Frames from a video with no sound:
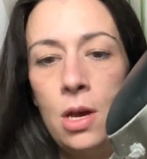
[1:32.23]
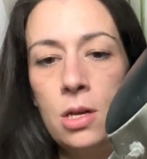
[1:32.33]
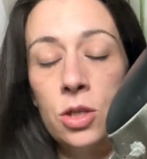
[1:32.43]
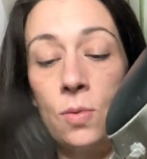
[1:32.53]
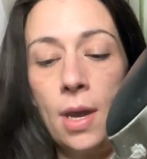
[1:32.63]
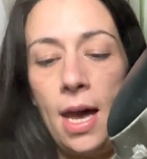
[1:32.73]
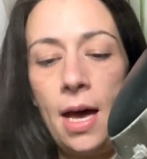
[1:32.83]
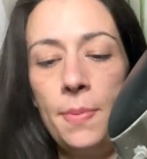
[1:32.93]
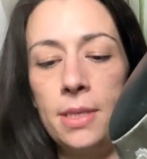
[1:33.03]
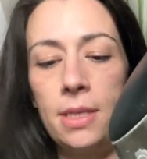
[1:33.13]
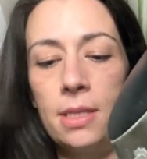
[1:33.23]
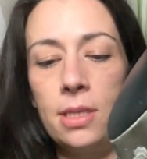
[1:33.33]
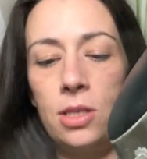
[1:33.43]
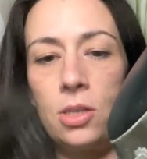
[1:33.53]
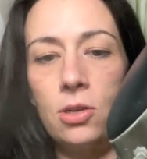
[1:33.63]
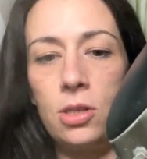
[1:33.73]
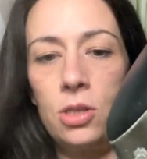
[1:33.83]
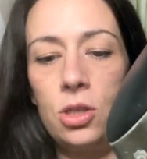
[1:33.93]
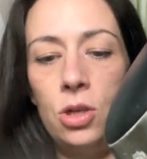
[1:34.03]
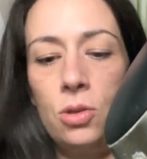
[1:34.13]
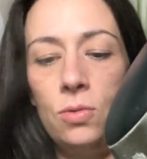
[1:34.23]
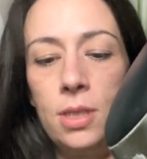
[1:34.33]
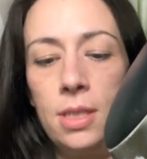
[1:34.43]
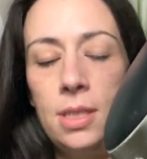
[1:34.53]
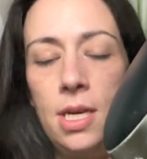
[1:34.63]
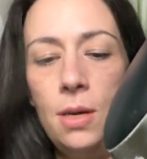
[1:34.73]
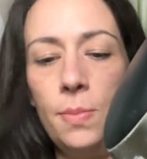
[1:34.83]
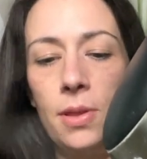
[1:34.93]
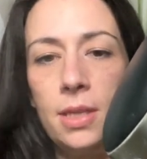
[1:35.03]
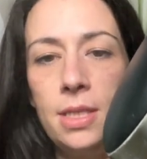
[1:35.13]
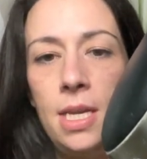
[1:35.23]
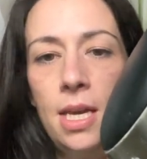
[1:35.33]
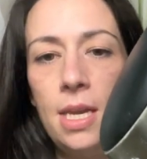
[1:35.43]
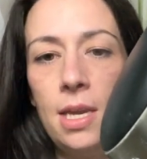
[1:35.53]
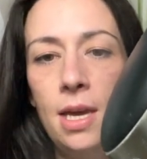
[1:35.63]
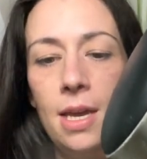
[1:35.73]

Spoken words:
So what happens is it starts to steep the tea.